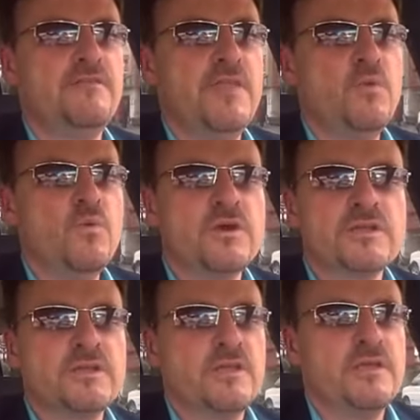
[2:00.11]
They
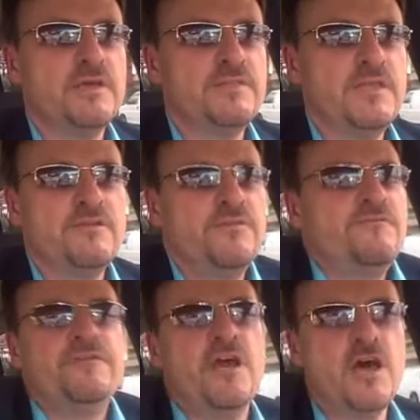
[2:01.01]
work, they're
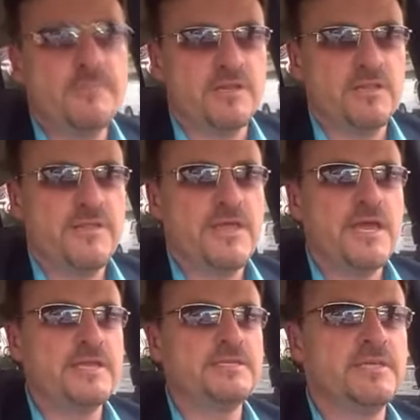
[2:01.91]
phenomenal.
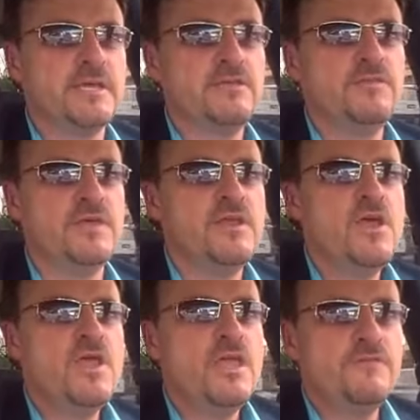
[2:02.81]
I tell you that
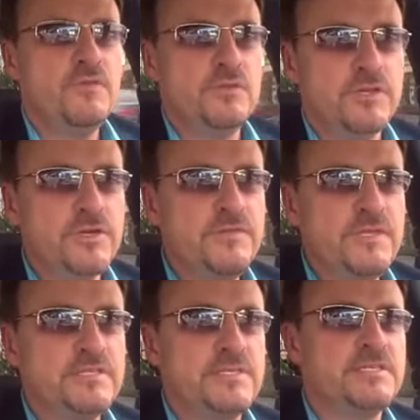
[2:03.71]
if you learn
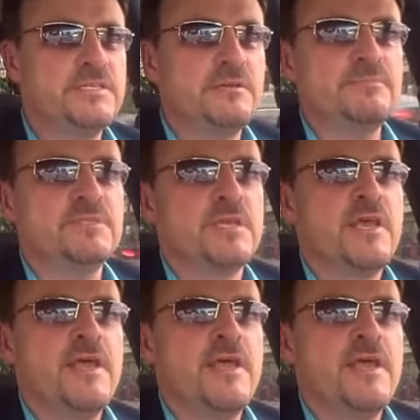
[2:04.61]
these systems,